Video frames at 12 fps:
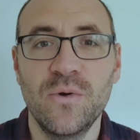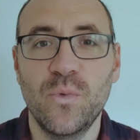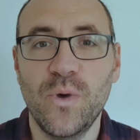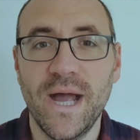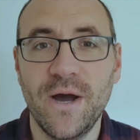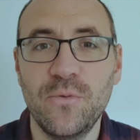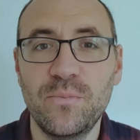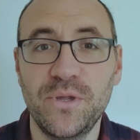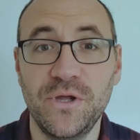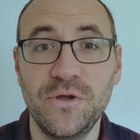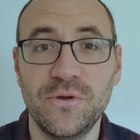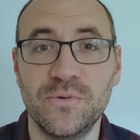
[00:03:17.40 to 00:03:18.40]
will help
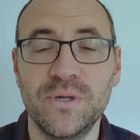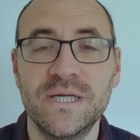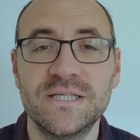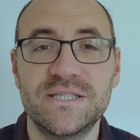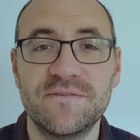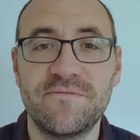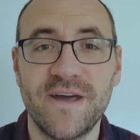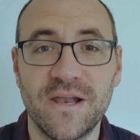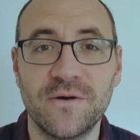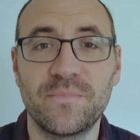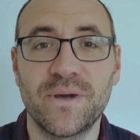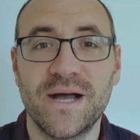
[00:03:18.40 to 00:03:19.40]
you
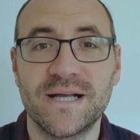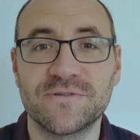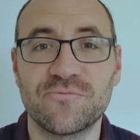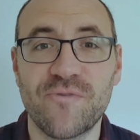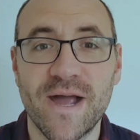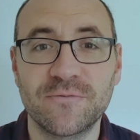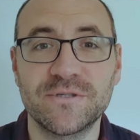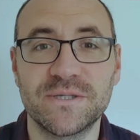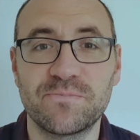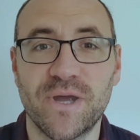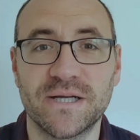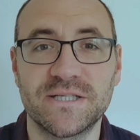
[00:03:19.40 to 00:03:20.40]
develop as a rounded
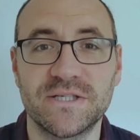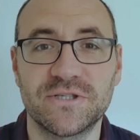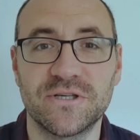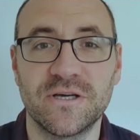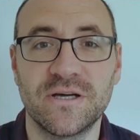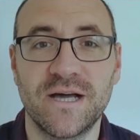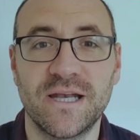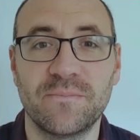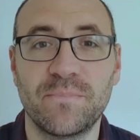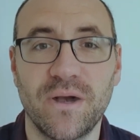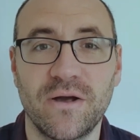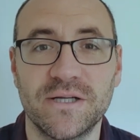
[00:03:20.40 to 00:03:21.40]
practitioner and
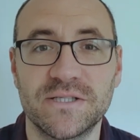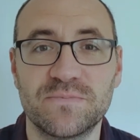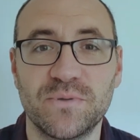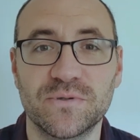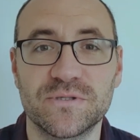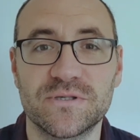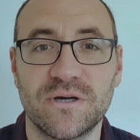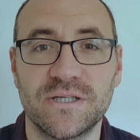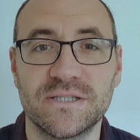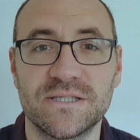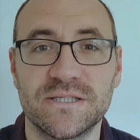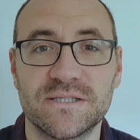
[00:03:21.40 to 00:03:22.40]
applied sports
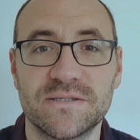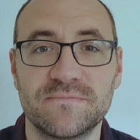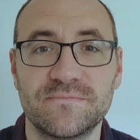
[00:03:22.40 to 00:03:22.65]
scientist.